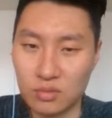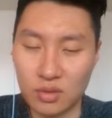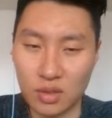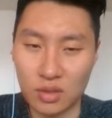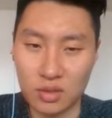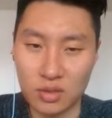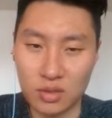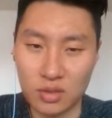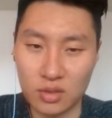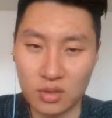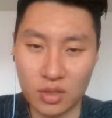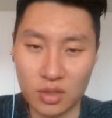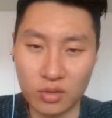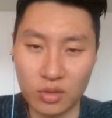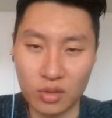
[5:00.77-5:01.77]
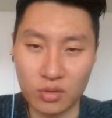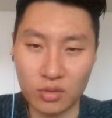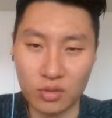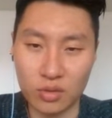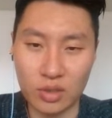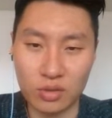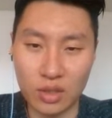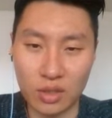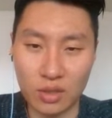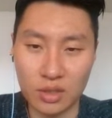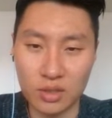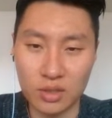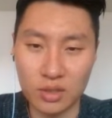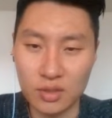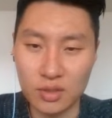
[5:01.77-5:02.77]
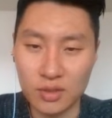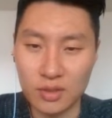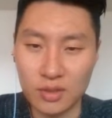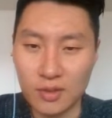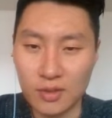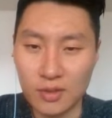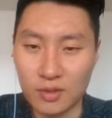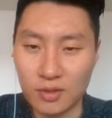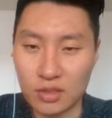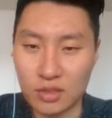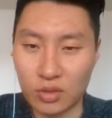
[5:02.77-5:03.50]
Yeah, here, there you go. You need to click on it, right?